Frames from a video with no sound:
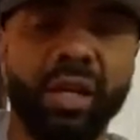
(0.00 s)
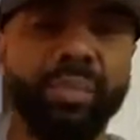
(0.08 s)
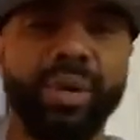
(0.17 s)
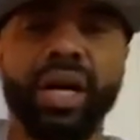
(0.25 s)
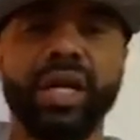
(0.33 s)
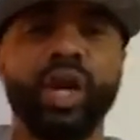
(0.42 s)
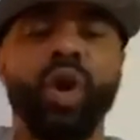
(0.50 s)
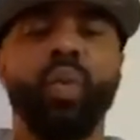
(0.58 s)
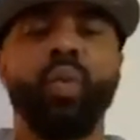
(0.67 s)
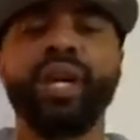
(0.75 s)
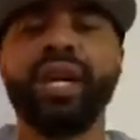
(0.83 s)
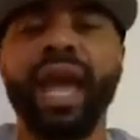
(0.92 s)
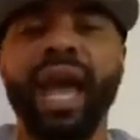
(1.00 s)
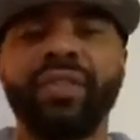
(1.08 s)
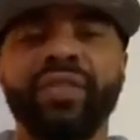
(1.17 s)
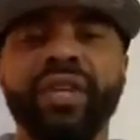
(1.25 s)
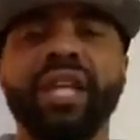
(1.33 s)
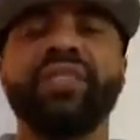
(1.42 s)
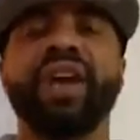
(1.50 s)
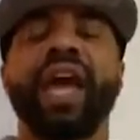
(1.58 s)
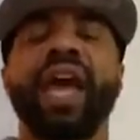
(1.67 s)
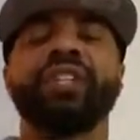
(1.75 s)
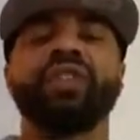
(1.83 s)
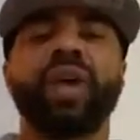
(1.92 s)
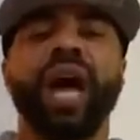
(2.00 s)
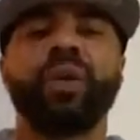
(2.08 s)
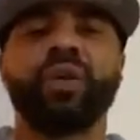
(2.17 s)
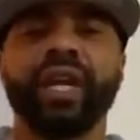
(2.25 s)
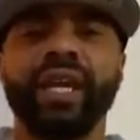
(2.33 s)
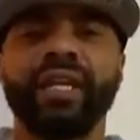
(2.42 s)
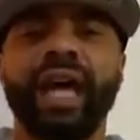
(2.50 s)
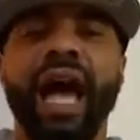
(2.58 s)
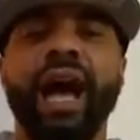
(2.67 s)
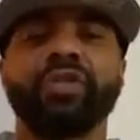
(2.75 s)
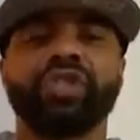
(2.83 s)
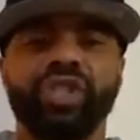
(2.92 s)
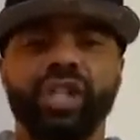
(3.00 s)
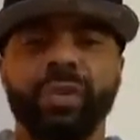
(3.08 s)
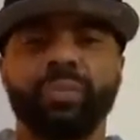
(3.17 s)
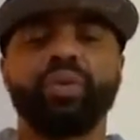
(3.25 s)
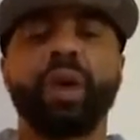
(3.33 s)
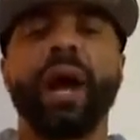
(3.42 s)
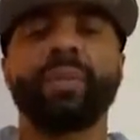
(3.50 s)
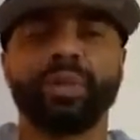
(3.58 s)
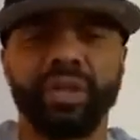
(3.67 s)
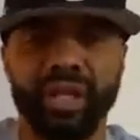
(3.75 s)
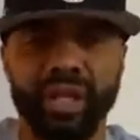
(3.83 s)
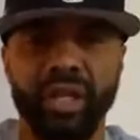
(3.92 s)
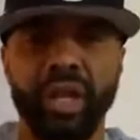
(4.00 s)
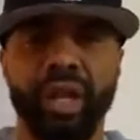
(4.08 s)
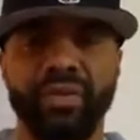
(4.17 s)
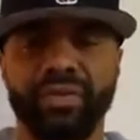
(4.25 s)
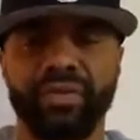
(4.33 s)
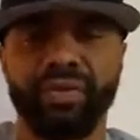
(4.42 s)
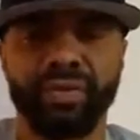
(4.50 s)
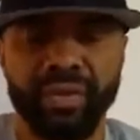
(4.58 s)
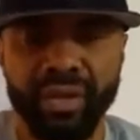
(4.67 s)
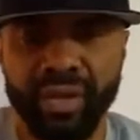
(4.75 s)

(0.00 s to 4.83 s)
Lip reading: But we haven't even handled our in-house shit properly enough.